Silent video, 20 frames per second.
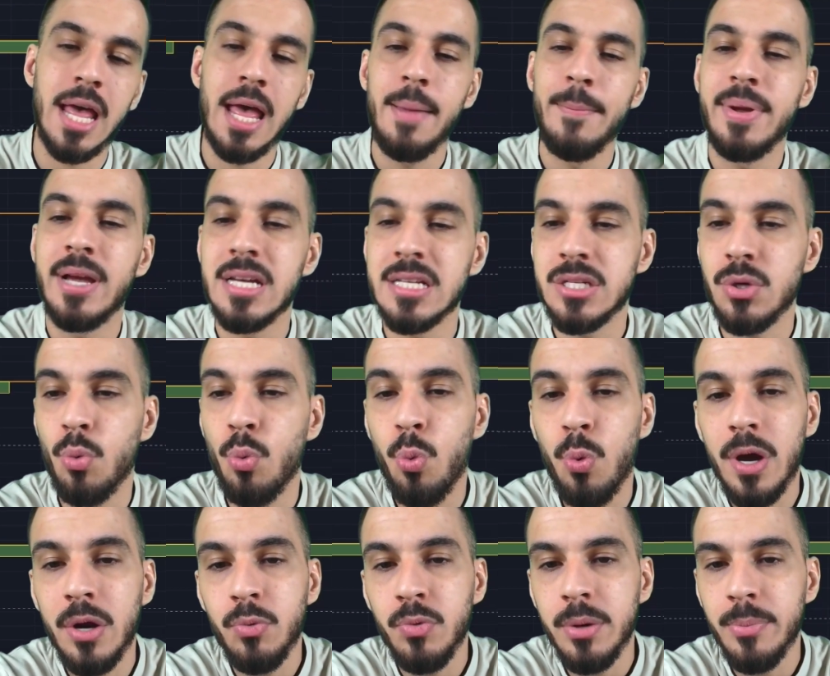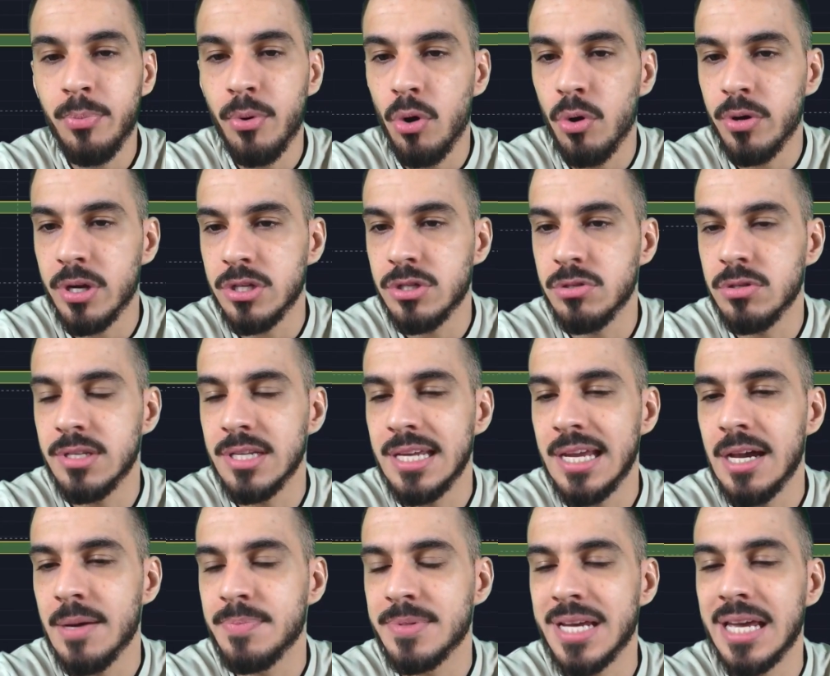because when we broke it to the
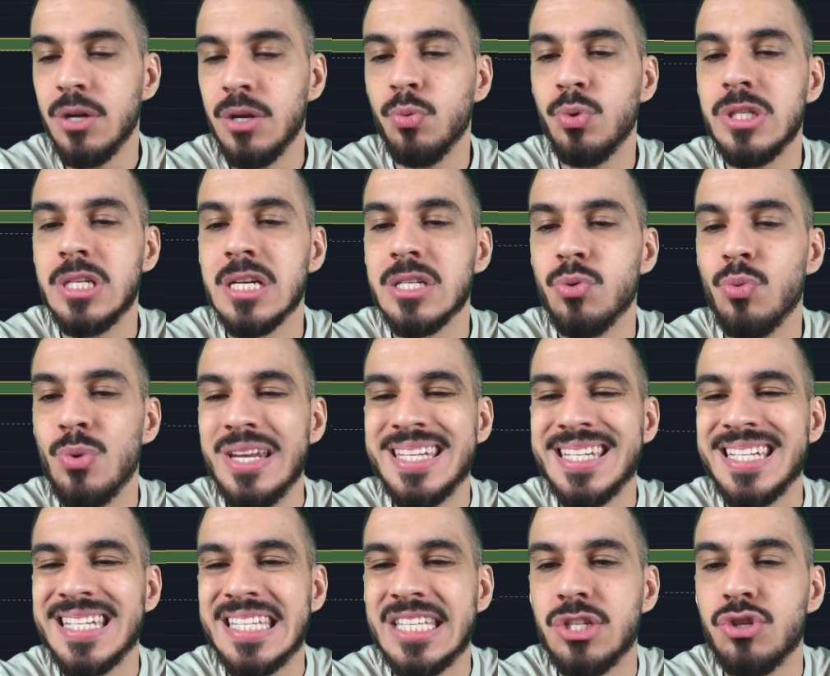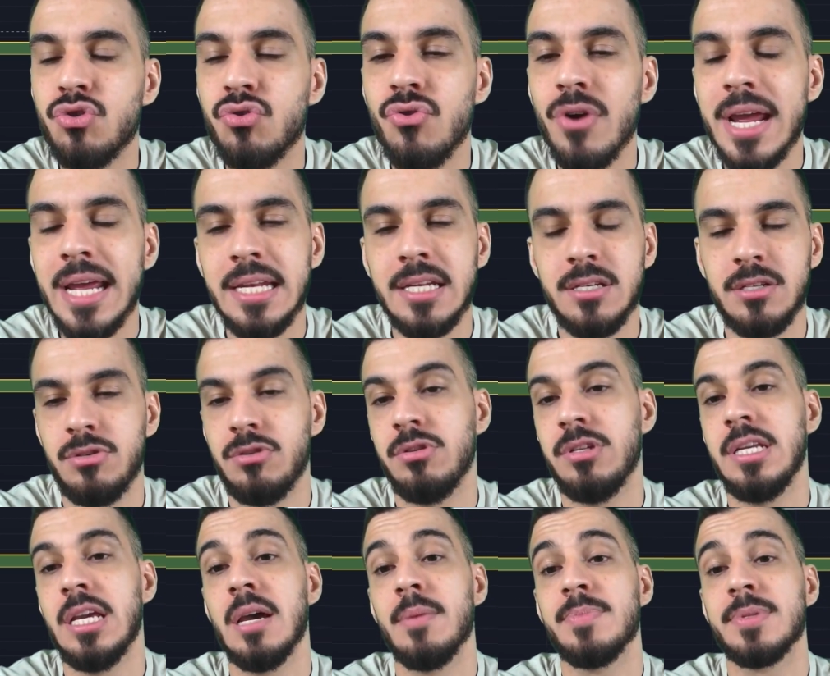upside, we just went straight to
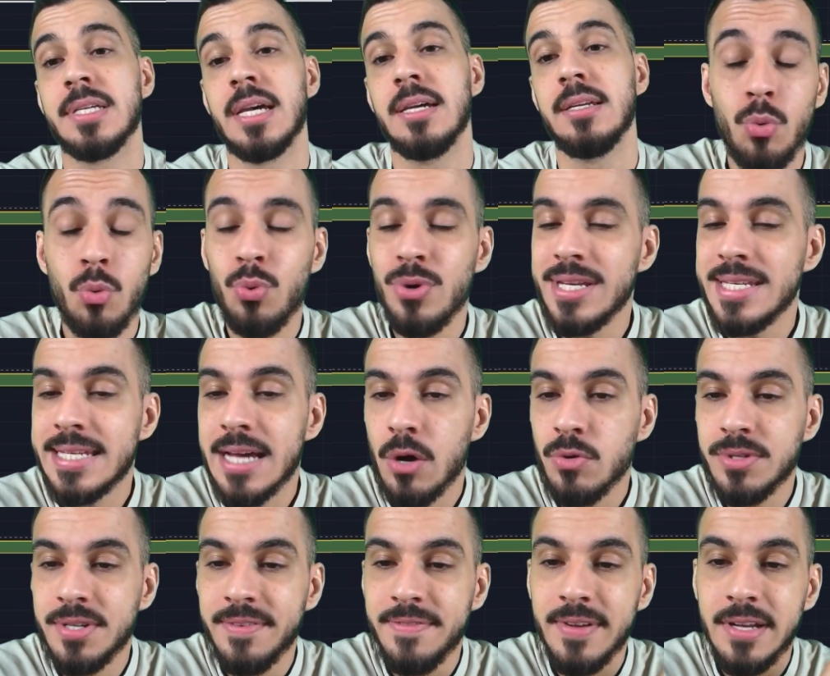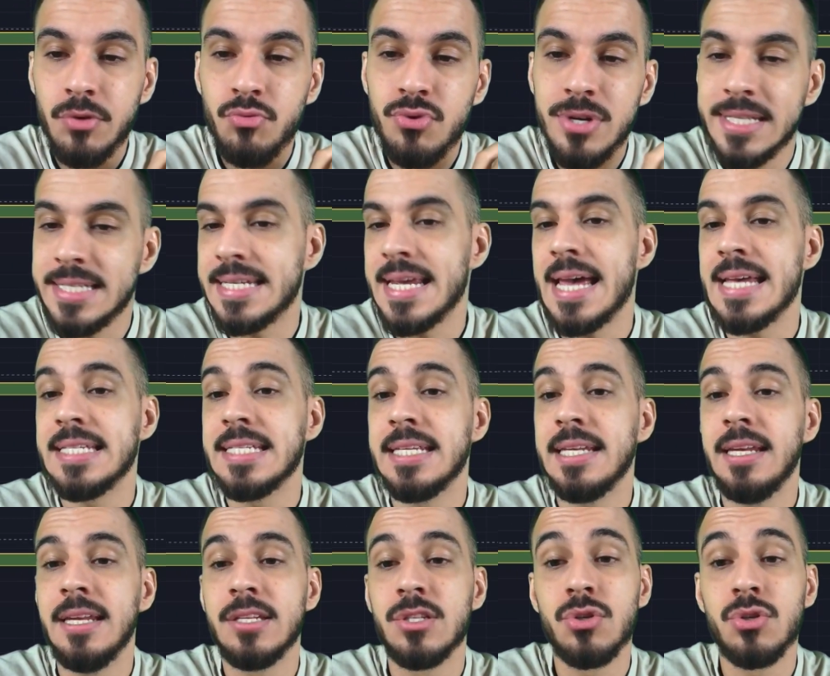the upside without even retesting it.